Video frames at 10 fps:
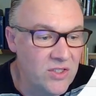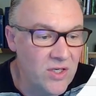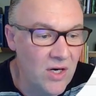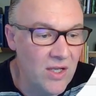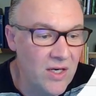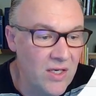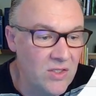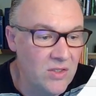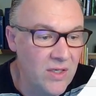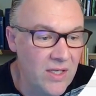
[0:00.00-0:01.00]
started
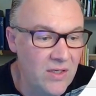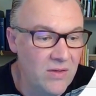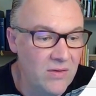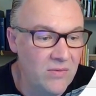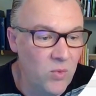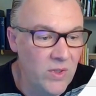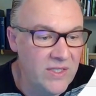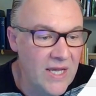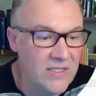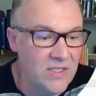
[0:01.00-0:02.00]
in
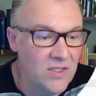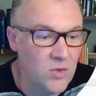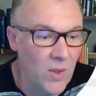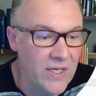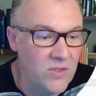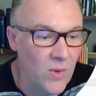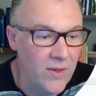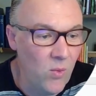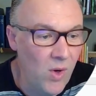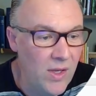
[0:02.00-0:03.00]
with dates in
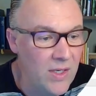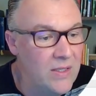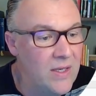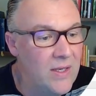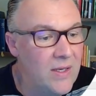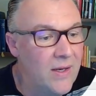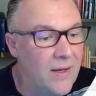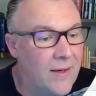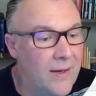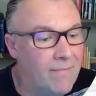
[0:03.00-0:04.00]
2021,
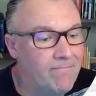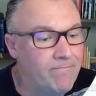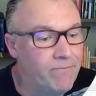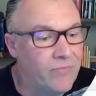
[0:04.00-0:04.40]
and